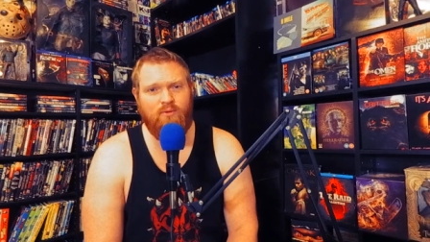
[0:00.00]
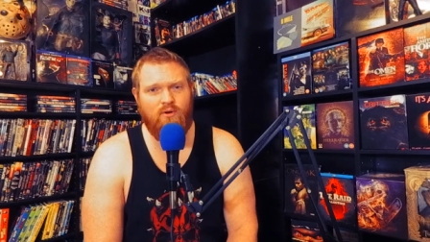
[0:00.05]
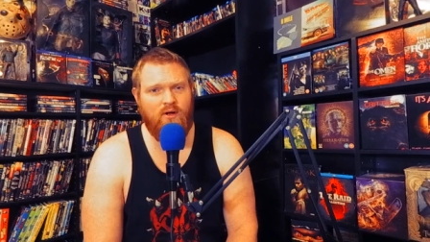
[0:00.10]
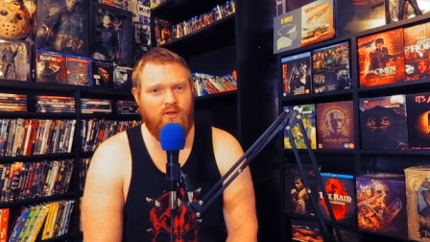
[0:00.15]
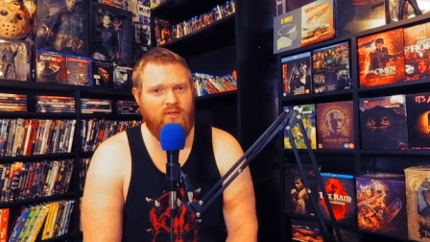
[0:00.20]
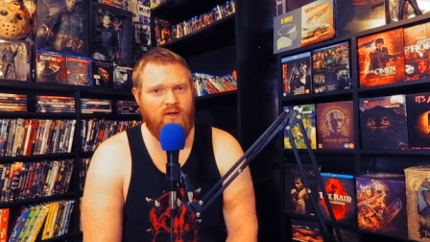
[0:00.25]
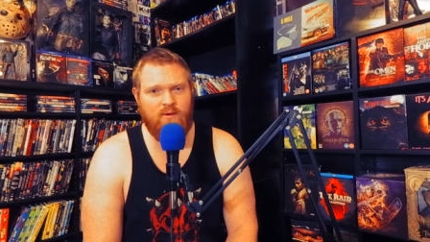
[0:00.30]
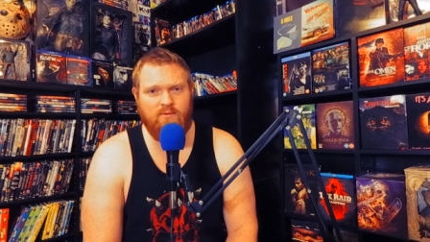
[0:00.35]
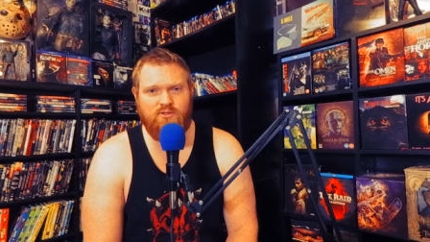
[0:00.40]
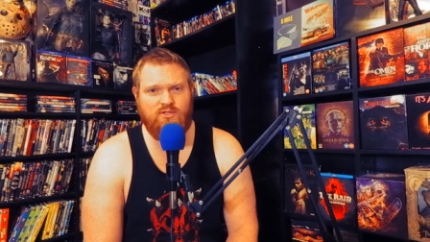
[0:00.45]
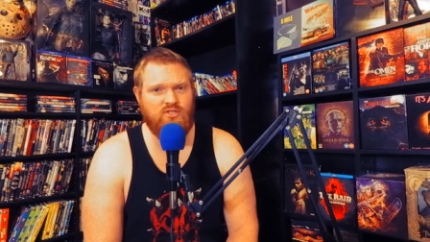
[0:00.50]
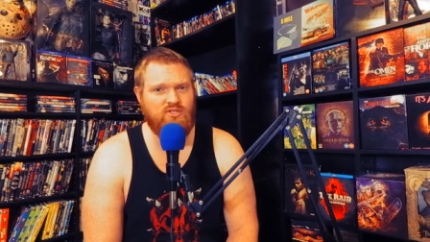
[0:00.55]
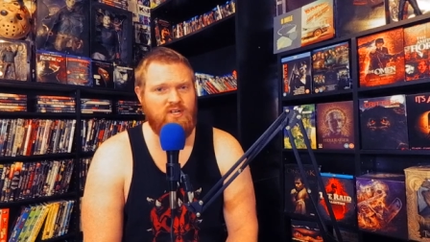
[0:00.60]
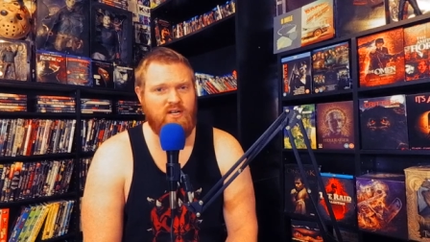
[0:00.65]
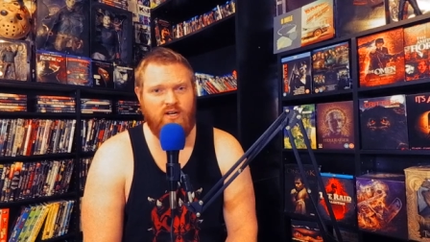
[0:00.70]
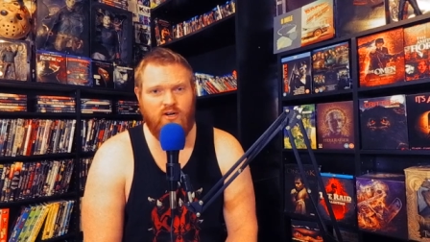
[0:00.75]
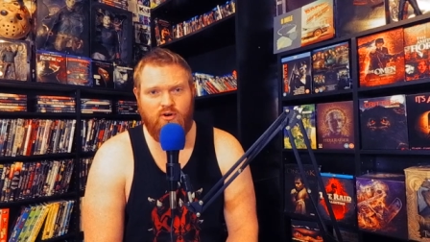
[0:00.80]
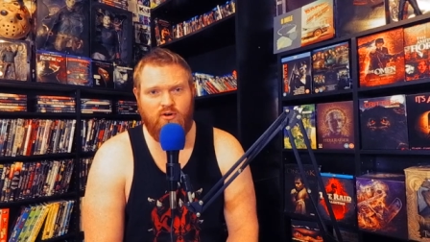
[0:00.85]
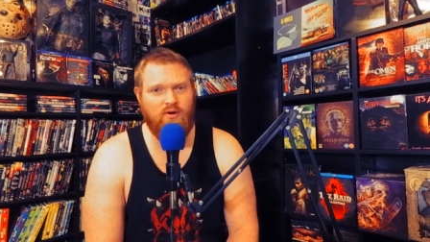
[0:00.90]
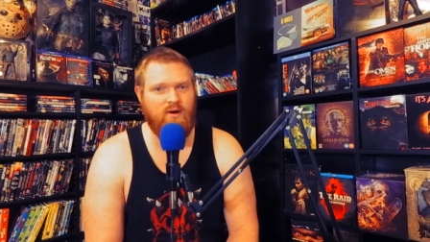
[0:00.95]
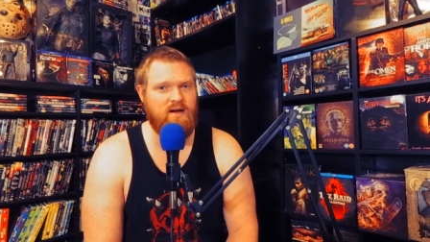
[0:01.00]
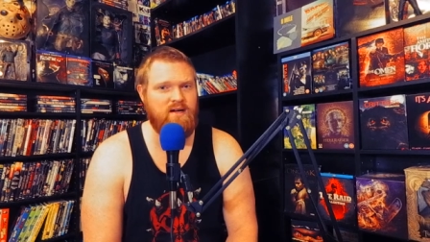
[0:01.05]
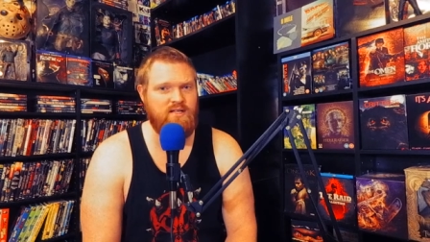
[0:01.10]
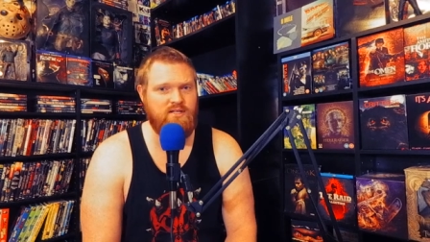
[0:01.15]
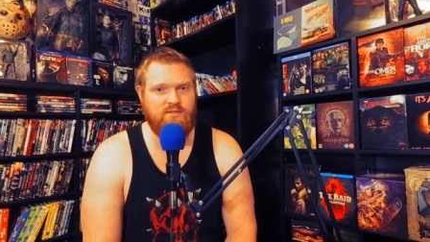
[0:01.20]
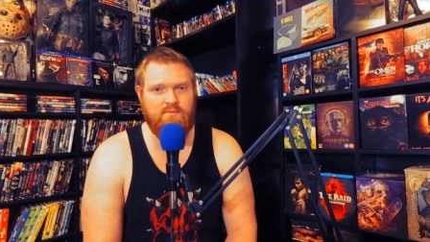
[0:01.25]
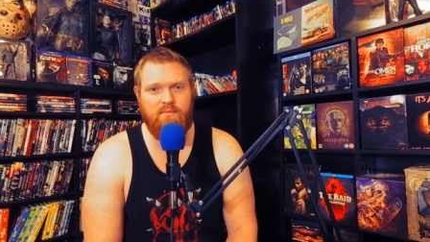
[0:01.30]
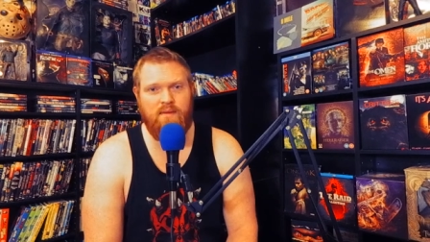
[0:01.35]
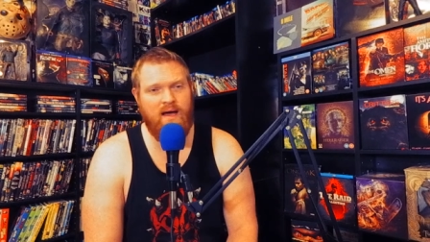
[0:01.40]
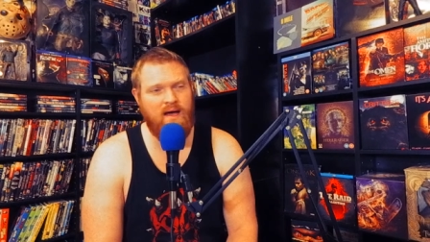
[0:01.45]
I thought it was just like a crazed
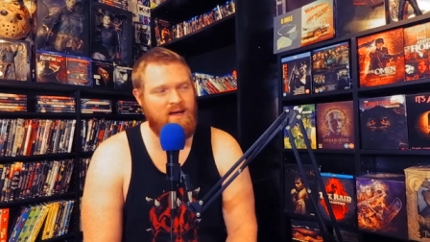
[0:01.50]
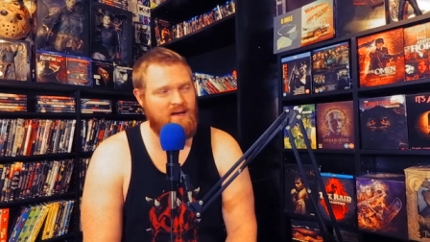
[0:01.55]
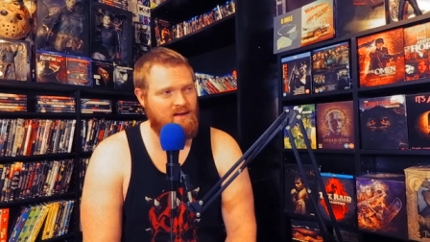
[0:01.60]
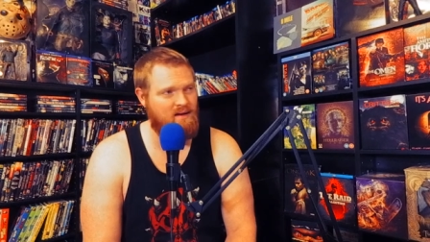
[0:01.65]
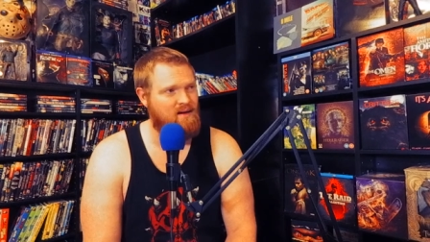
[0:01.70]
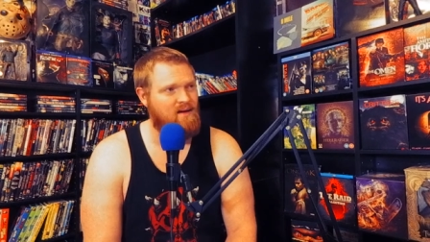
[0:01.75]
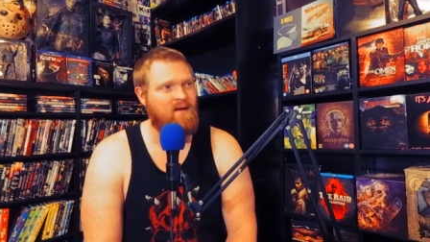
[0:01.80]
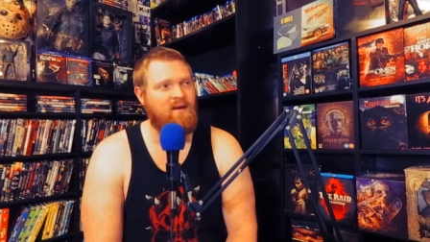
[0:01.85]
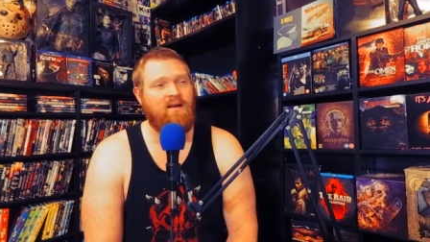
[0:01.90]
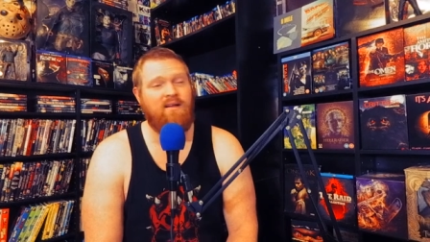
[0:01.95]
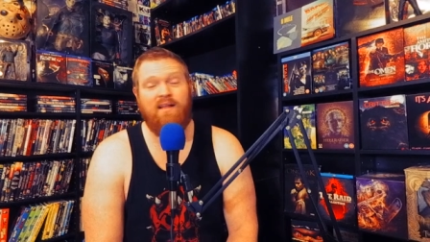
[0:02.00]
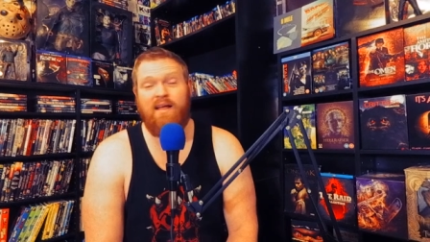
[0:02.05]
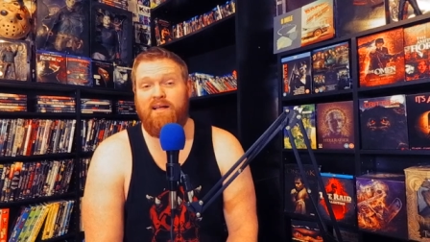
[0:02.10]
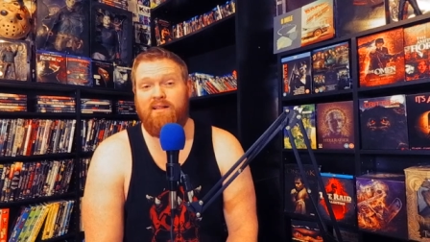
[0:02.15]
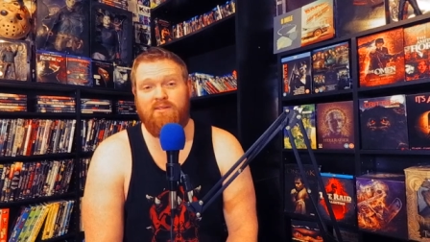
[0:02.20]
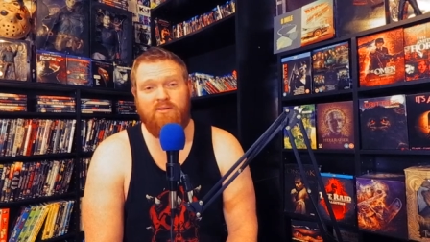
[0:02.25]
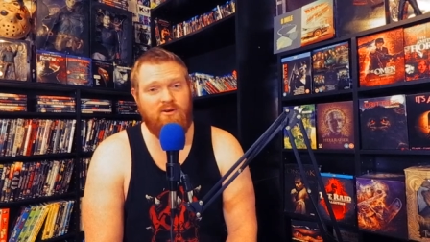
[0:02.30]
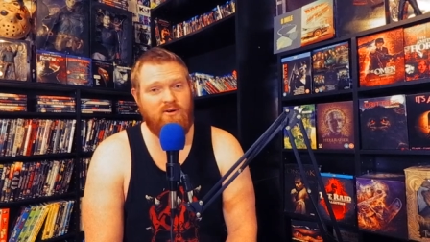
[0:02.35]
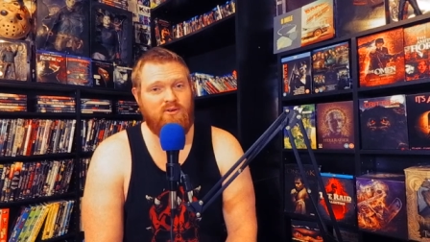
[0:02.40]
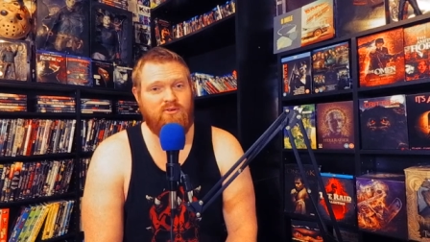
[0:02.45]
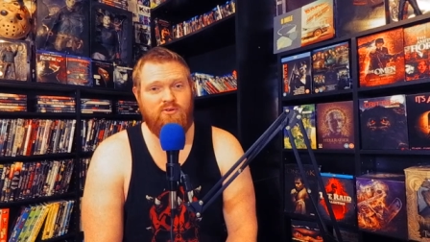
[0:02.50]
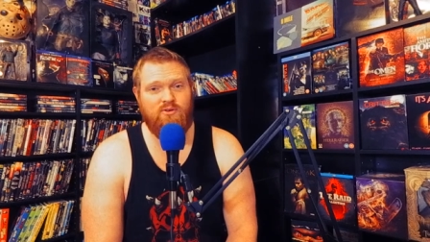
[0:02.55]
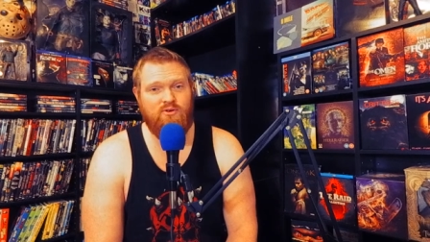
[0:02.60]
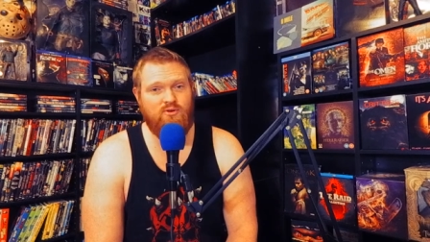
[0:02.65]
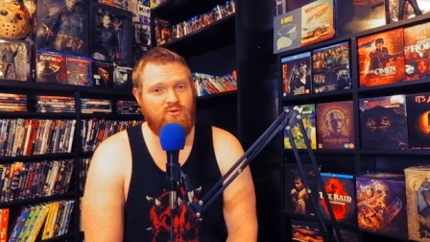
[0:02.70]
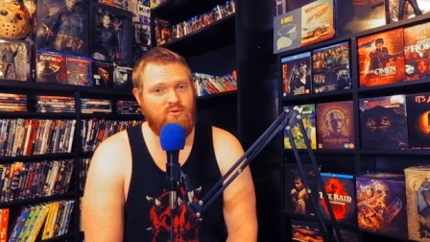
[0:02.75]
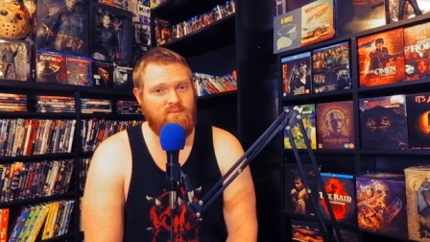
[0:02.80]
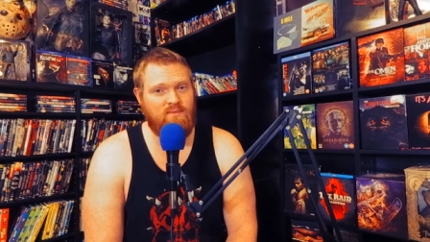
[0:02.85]
man. Like, look, dude,